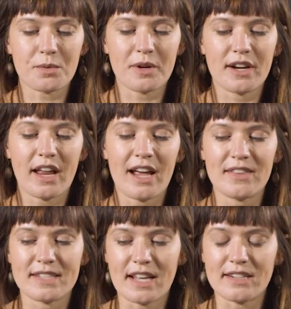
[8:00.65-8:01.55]
word
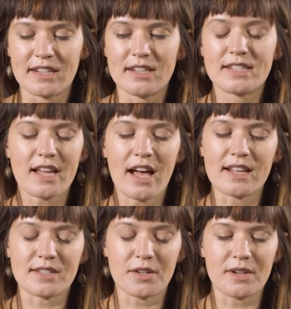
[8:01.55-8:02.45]
and the sentence
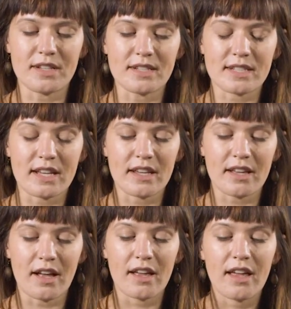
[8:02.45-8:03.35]
as soon as
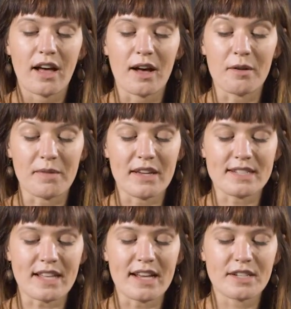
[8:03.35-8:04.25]
it
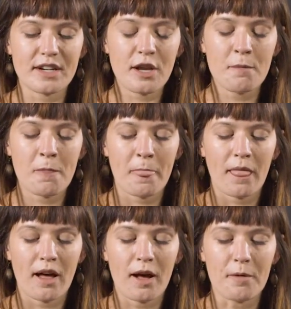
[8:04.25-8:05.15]
is entered.
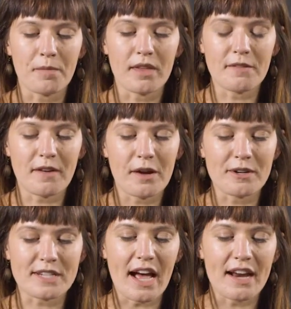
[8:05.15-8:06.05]
If I
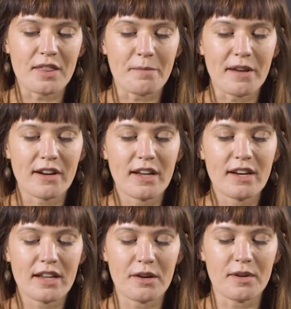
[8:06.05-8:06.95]
were to add the
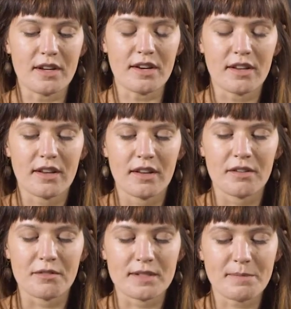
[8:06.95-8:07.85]
period, it would
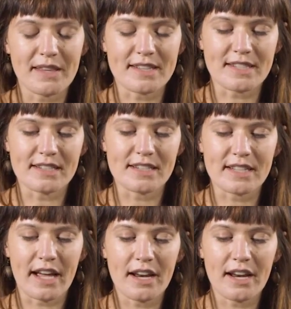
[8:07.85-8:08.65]
speak the sentence again.